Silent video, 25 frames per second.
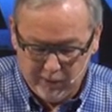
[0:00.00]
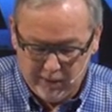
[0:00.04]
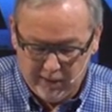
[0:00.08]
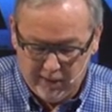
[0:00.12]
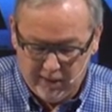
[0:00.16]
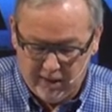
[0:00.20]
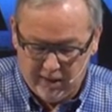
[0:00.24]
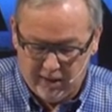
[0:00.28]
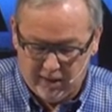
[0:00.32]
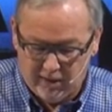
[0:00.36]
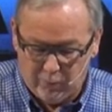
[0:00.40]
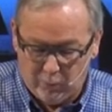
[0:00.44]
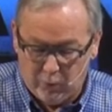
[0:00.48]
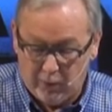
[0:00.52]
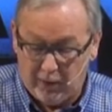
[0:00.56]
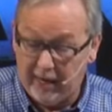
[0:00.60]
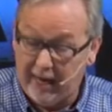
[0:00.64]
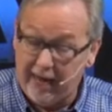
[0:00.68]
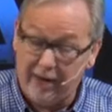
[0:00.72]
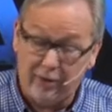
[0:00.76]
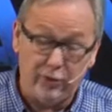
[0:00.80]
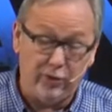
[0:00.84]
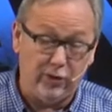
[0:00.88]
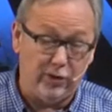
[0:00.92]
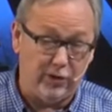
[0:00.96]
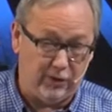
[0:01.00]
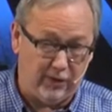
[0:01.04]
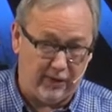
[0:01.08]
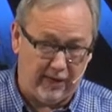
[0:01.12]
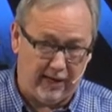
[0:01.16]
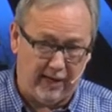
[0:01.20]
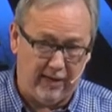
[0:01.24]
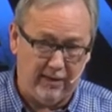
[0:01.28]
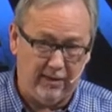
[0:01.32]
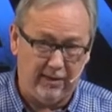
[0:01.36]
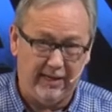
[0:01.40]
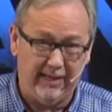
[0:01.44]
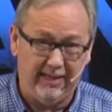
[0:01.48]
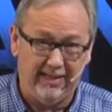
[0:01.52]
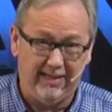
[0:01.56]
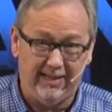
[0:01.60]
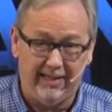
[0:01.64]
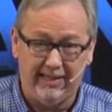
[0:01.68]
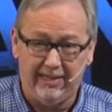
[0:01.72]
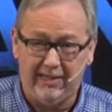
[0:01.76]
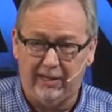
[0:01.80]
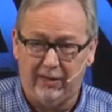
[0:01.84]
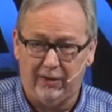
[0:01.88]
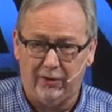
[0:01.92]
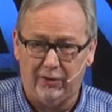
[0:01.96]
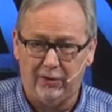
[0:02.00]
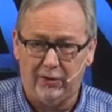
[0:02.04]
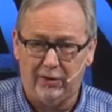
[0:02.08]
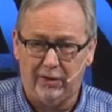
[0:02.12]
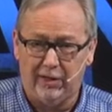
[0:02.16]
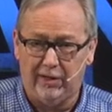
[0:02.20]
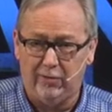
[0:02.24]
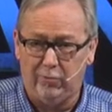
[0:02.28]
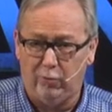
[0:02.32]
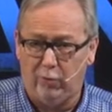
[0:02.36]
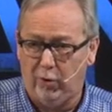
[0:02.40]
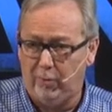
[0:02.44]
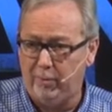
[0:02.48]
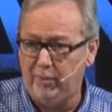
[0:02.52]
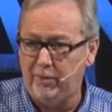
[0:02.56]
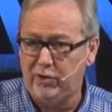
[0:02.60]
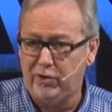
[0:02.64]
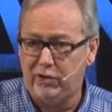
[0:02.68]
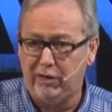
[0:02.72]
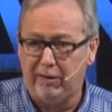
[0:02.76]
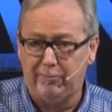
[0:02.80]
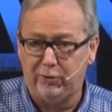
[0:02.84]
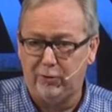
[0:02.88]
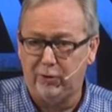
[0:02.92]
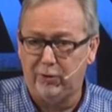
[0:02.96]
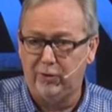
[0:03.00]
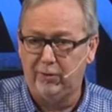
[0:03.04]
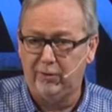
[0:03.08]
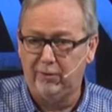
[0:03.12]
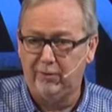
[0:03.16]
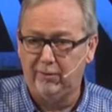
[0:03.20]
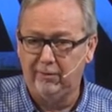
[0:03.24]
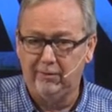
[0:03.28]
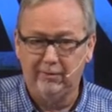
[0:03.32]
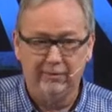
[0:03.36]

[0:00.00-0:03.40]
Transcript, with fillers: Uh, well, how you do that, he details in Romans chapter